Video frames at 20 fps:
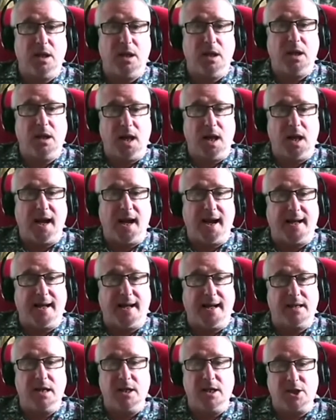and
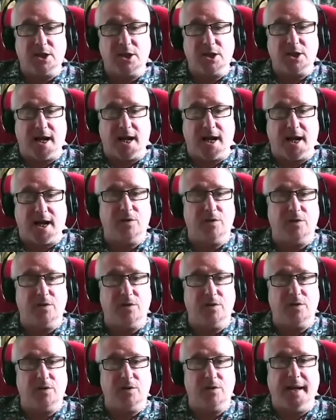tab through the
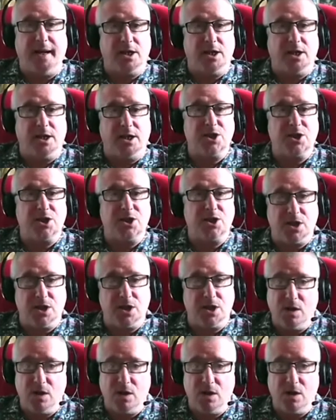links and see which
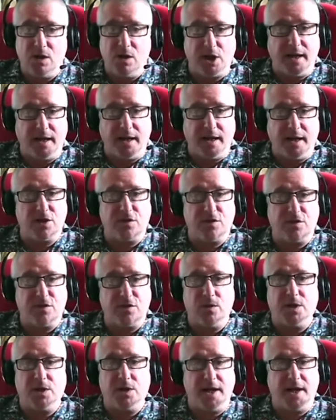link is focused
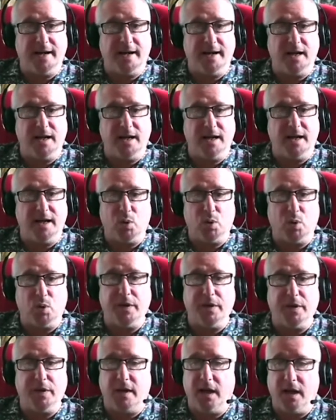at any point and
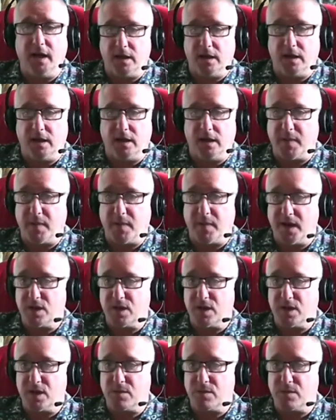hit the space
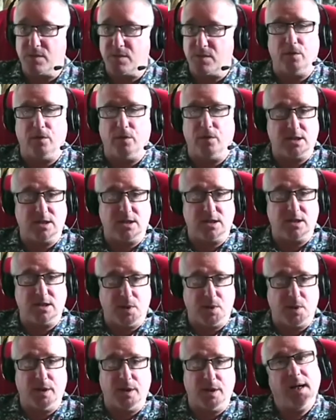bar or the enter button
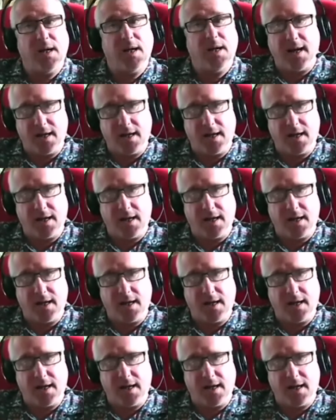and